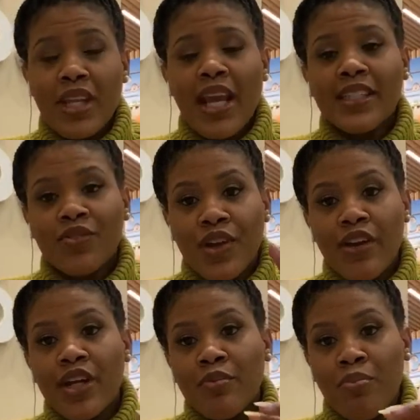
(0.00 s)
it's
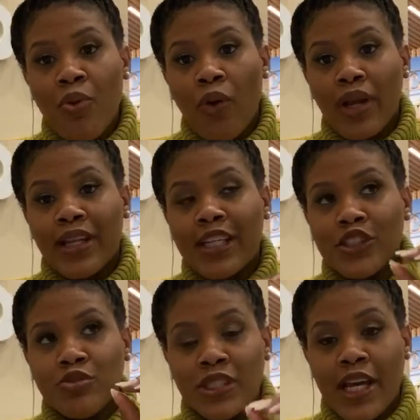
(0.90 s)
very important that
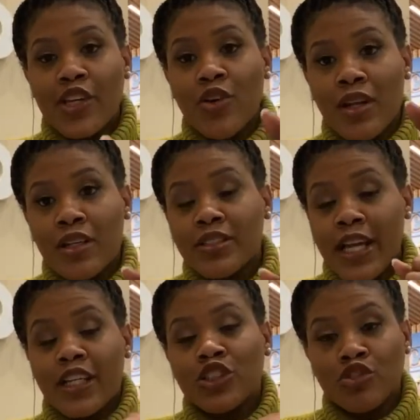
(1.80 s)
you take
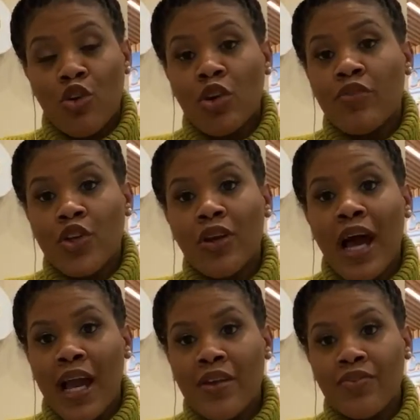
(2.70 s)
control of your
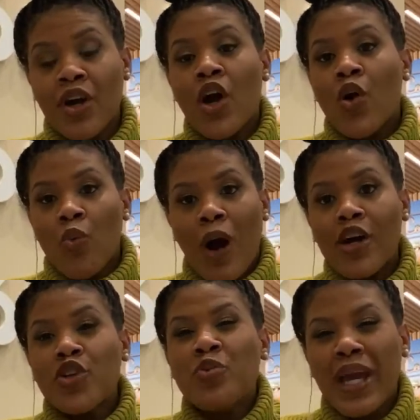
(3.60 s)
life while
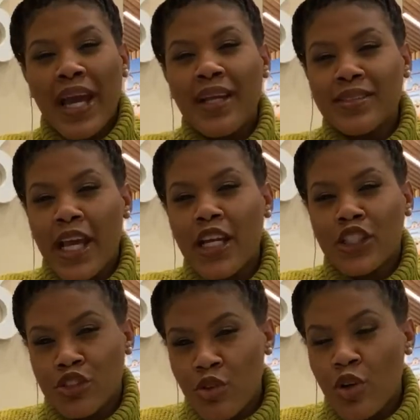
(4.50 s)
you can take
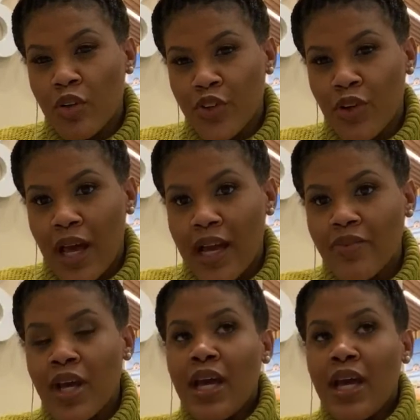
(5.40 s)
control of your life.